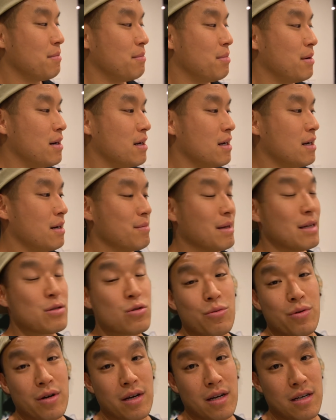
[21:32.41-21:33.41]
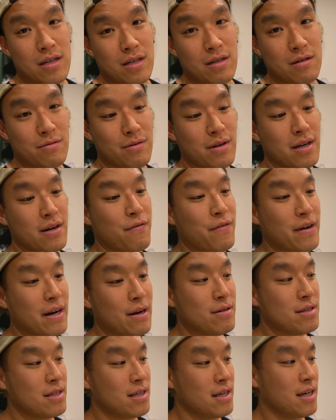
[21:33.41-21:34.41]
But um, that's what we're gonna do. We're gonna figure
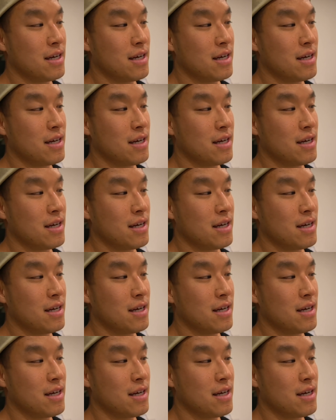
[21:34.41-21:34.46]
out what to